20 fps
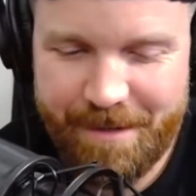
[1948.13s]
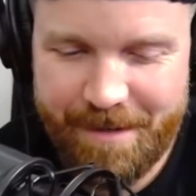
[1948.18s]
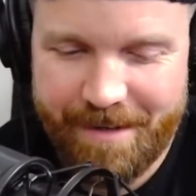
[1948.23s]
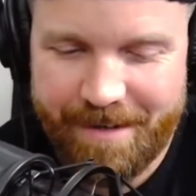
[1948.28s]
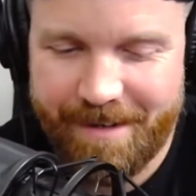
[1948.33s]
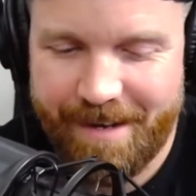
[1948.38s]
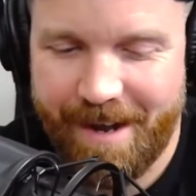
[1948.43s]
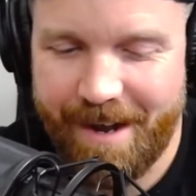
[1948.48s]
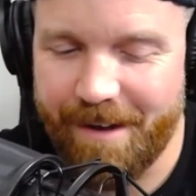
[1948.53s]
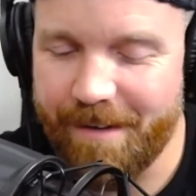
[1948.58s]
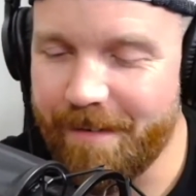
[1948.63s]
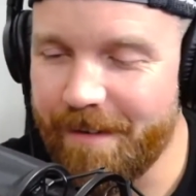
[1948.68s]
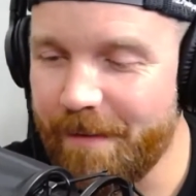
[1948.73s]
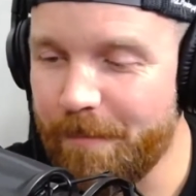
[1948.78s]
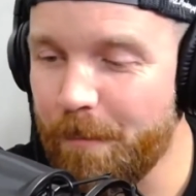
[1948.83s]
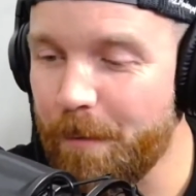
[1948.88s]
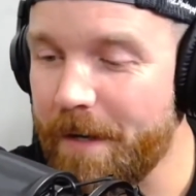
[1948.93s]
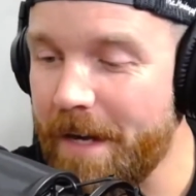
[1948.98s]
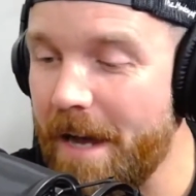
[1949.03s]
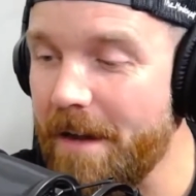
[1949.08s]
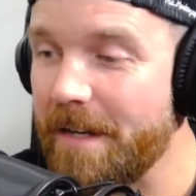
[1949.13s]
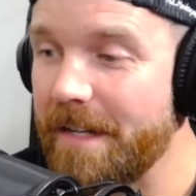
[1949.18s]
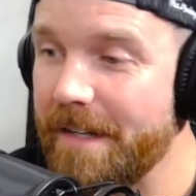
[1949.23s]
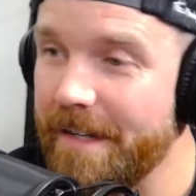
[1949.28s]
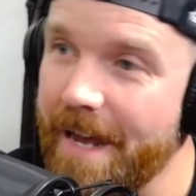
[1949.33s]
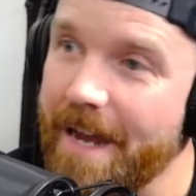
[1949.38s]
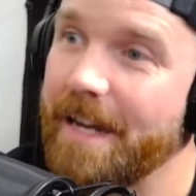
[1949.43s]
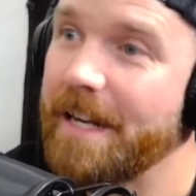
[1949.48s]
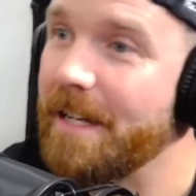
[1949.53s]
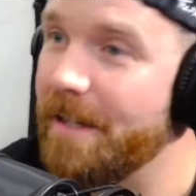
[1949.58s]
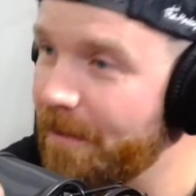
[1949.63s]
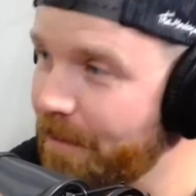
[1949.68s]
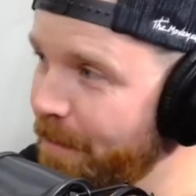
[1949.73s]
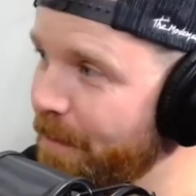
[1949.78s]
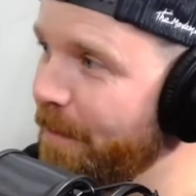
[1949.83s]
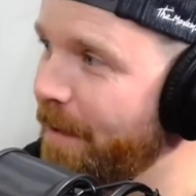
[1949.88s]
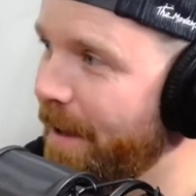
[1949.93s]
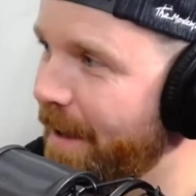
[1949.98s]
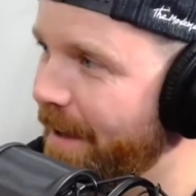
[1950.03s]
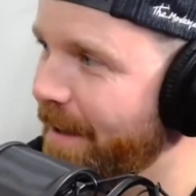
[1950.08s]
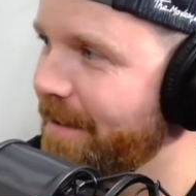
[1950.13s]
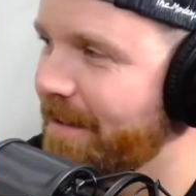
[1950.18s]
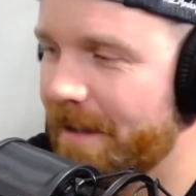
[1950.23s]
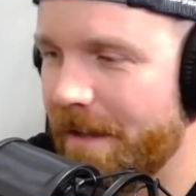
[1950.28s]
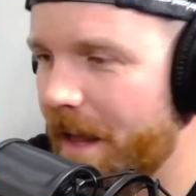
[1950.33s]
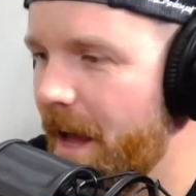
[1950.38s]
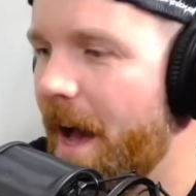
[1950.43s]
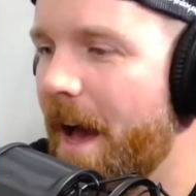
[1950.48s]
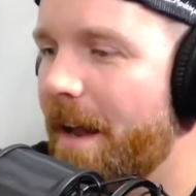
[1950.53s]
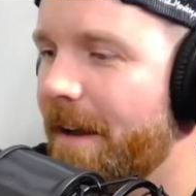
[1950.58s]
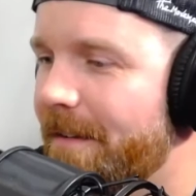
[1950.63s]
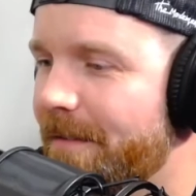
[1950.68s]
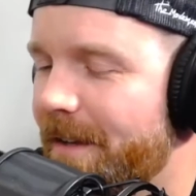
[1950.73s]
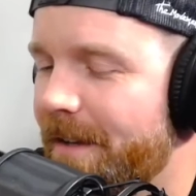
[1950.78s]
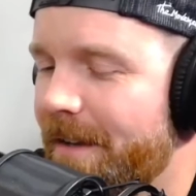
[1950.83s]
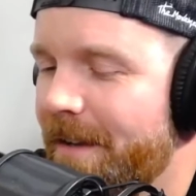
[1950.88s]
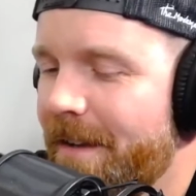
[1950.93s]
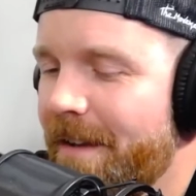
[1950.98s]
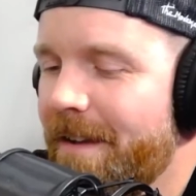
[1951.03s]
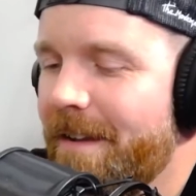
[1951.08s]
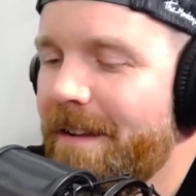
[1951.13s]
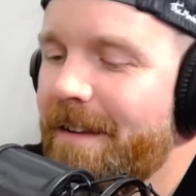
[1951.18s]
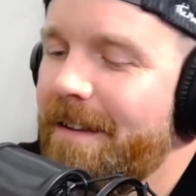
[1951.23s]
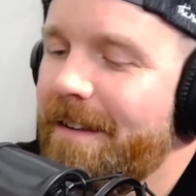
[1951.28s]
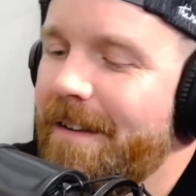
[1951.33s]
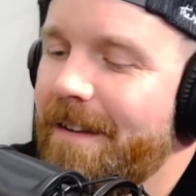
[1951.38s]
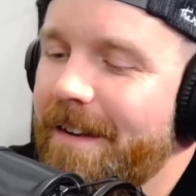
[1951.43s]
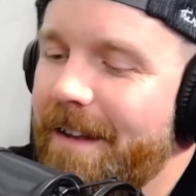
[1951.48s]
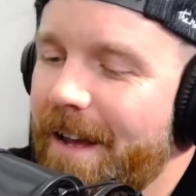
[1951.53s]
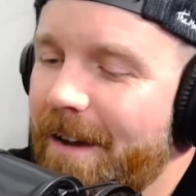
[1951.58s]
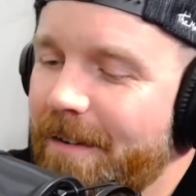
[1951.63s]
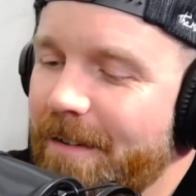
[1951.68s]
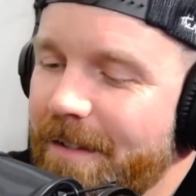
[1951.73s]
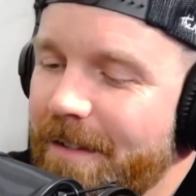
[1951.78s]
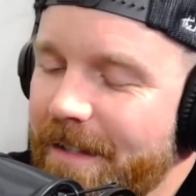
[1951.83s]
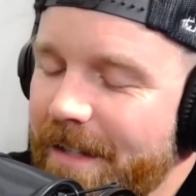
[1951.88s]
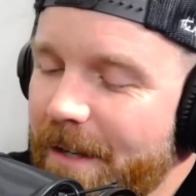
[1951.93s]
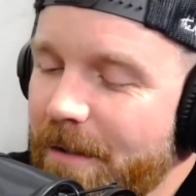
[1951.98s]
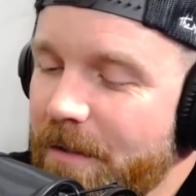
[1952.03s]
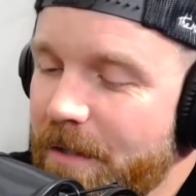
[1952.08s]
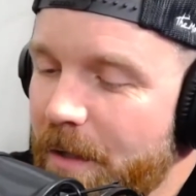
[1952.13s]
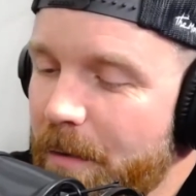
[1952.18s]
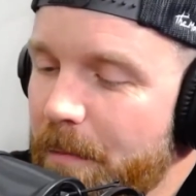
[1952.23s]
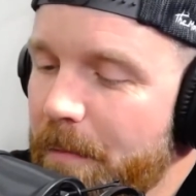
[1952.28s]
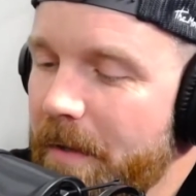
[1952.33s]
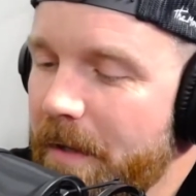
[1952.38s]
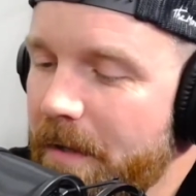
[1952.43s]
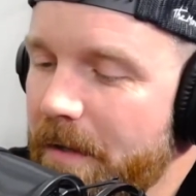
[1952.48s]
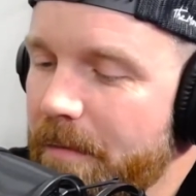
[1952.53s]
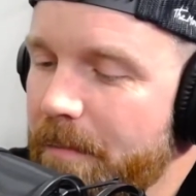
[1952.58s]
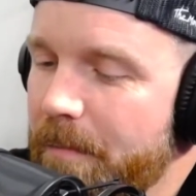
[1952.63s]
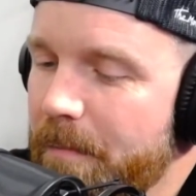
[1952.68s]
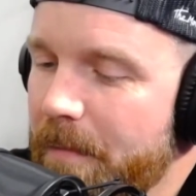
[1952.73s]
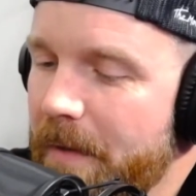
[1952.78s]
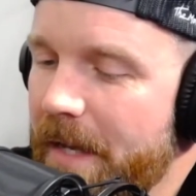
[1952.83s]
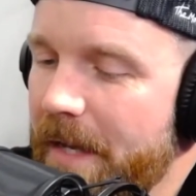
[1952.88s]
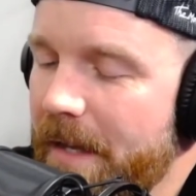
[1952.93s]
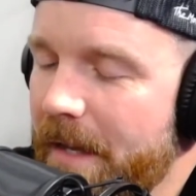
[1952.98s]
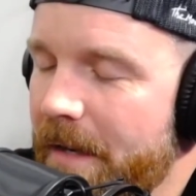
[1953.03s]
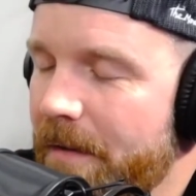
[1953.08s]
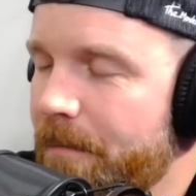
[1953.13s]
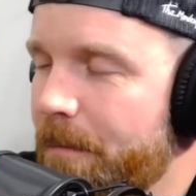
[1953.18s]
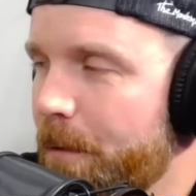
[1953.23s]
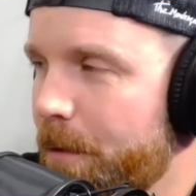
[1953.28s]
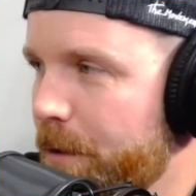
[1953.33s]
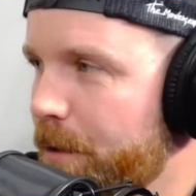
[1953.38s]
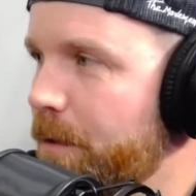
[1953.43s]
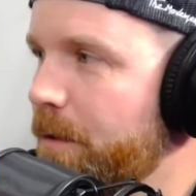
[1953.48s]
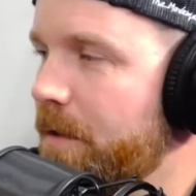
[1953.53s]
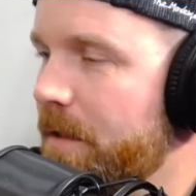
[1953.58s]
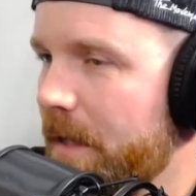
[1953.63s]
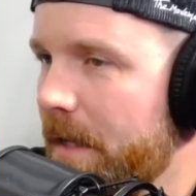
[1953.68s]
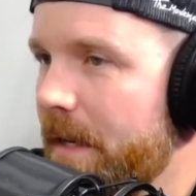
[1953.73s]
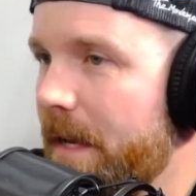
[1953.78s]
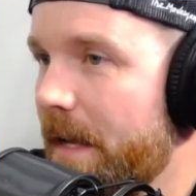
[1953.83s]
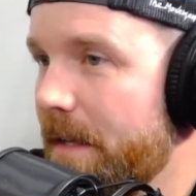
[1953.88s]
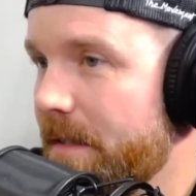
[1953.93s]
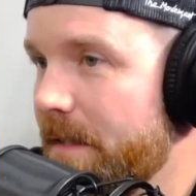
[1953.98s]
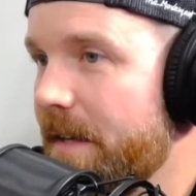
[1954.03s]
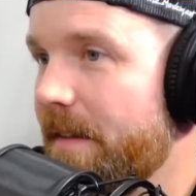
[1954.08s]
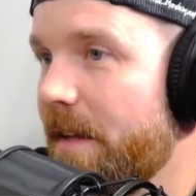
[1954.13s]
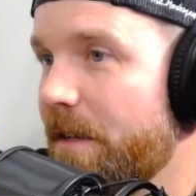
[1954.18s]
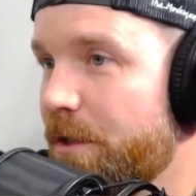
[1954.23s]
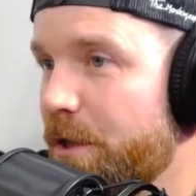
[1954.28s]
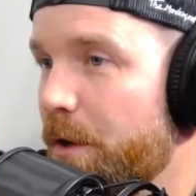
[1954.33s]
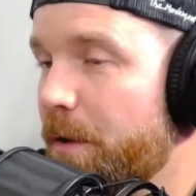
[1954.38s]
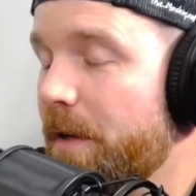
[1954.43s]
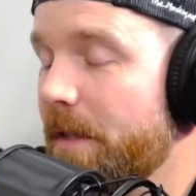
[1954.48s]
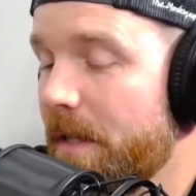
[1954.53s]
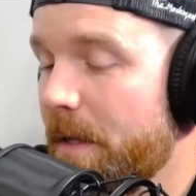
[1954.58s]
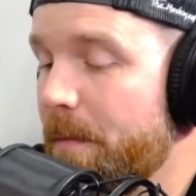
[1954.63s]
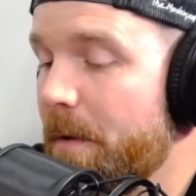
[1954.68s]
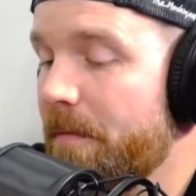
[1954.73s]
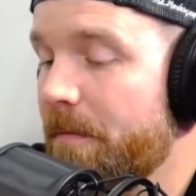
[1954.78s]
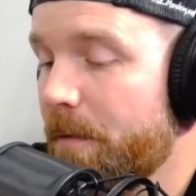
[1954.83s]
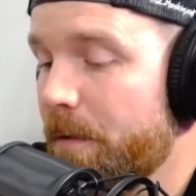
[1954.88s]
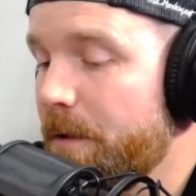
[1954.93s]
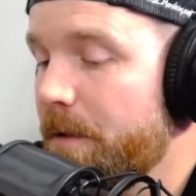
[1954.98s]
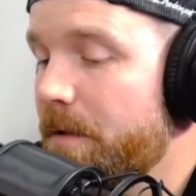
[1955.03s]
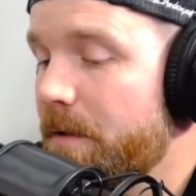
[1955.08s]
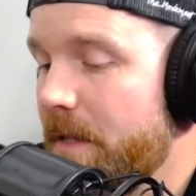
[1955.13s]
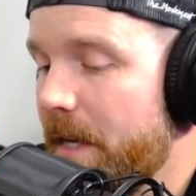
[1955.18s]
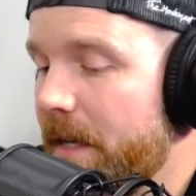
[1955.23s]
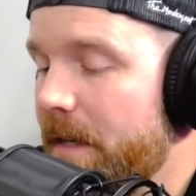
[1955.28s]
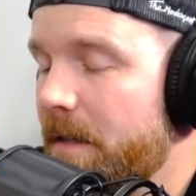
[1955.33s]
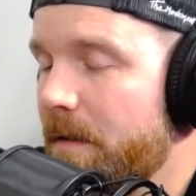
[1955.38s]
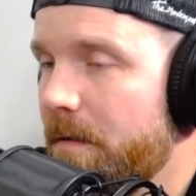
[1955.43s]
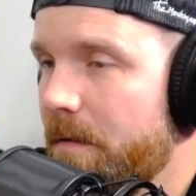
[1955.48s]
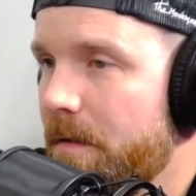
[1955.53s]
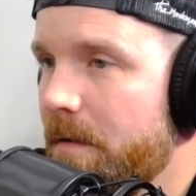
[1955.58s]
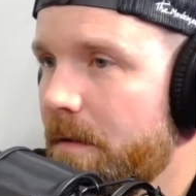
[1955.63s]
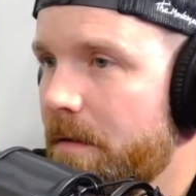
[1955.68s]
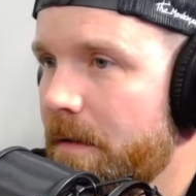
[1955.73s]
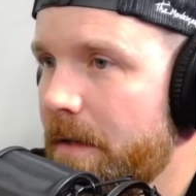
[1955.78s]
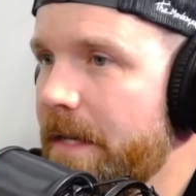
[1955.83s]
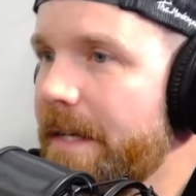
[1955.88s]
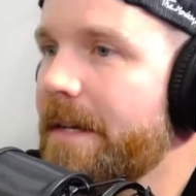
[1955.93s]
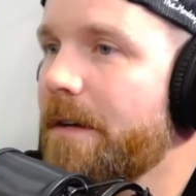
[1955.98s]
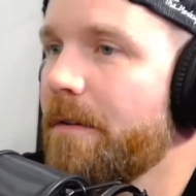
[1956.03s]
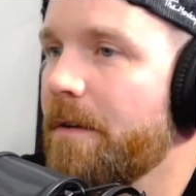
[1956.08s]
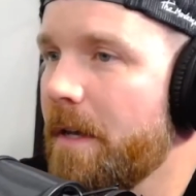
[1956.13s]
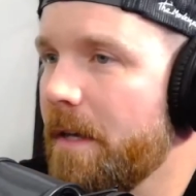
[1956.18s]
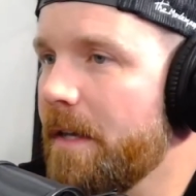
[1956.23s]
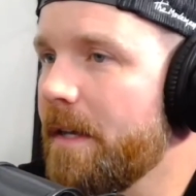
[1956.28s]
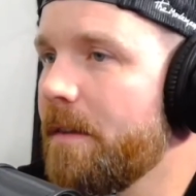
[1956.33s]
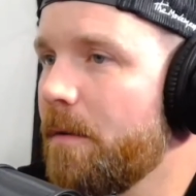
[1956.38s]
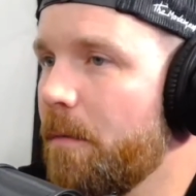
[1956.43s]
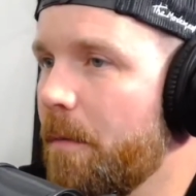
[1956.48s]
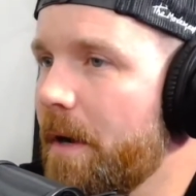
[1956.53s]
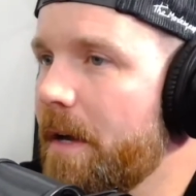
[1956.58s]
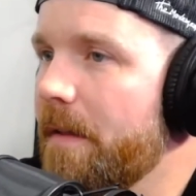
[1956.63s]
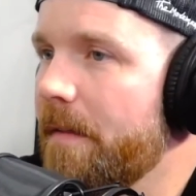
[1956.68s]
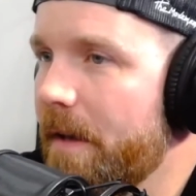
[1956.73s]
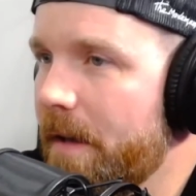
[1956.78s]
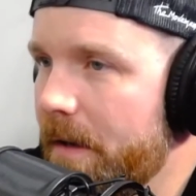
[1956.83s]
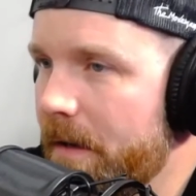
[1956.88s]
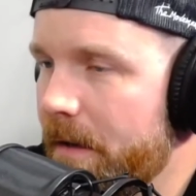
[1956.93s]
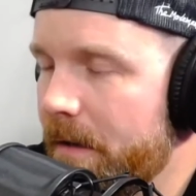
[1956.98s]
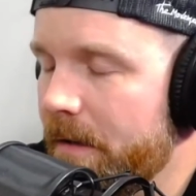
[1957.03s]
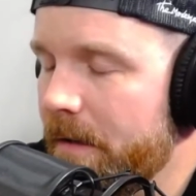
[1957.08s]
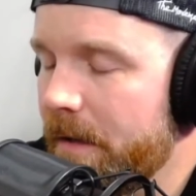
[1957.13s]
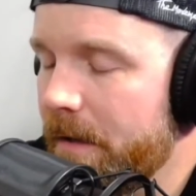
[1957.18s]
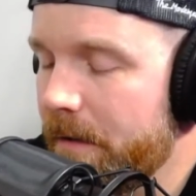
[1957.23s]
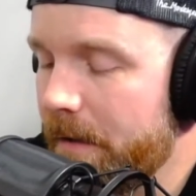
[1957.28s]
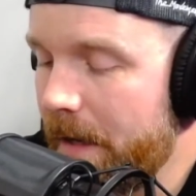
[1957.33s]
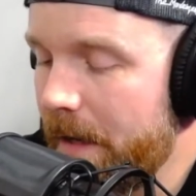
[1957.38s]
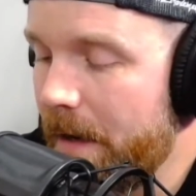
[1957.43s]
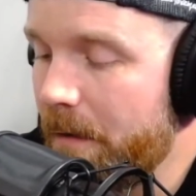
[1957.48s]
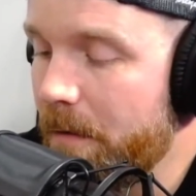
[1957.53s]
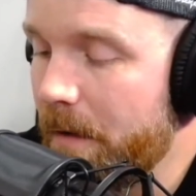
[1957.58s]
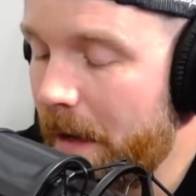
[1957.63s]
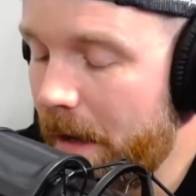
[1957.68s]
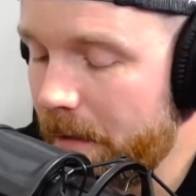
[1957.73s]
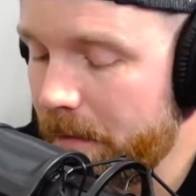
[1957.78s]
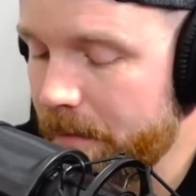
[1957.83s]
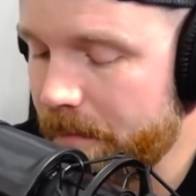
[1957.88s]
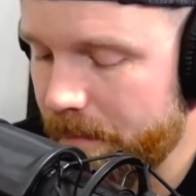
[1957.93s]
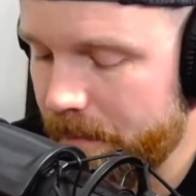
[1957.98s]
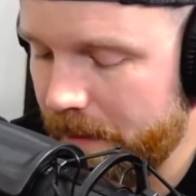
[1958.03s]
Now, if we're counting negative, it's a lot. No, and for dudes, and I say that jokingly, but for dudes, your ego can get in the way of that. Yep. And and I'll